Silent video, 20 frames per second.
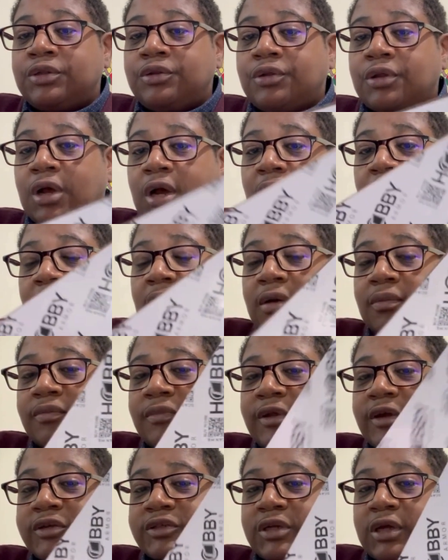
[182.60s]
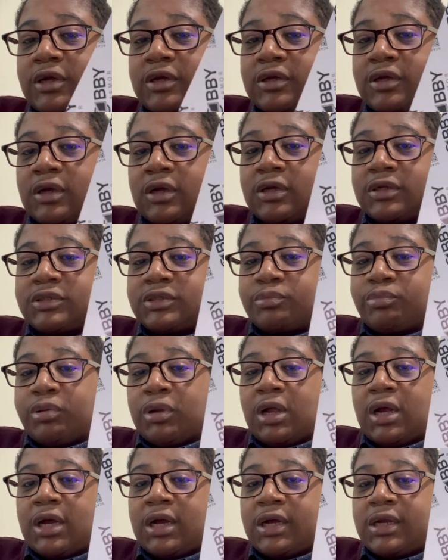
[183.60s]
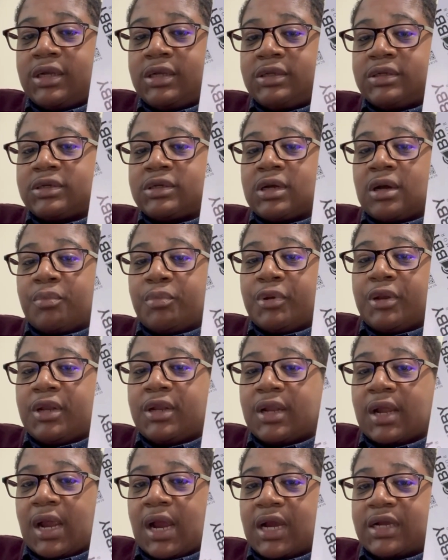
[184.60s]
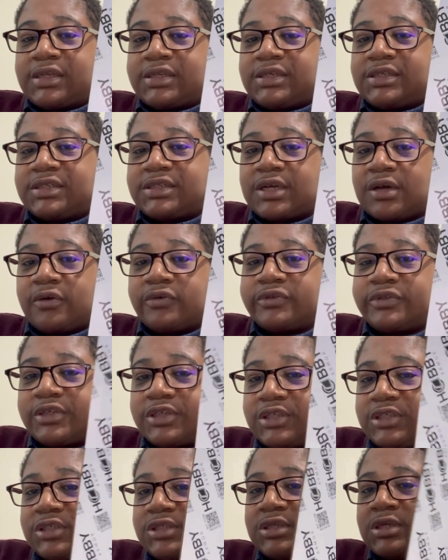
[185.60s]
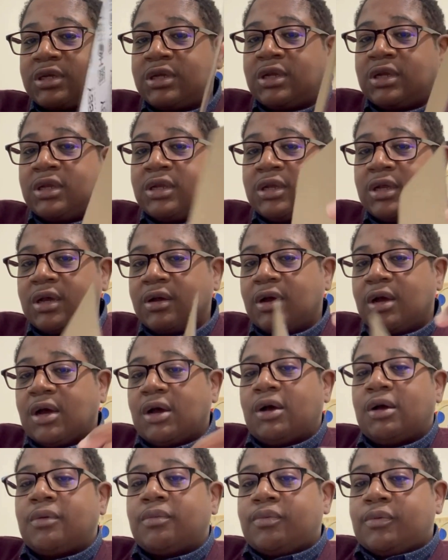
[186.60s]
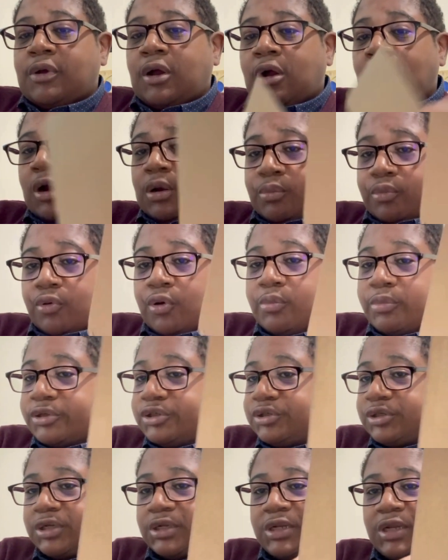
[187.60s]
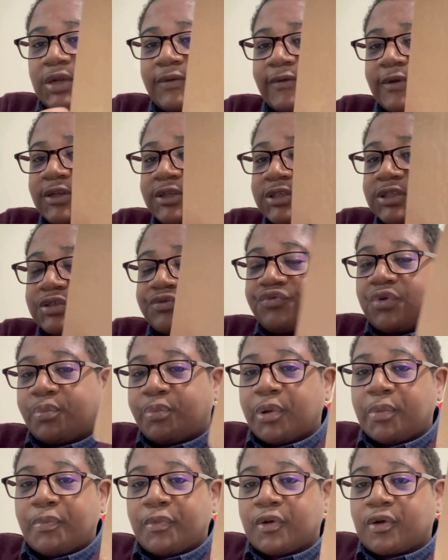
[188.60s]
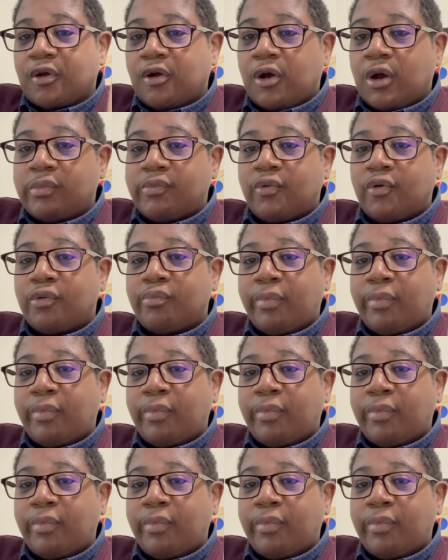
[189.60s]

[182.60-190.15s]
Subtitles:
There's a supply company that actually sells this cardboard, but you can even just rip up a cardboard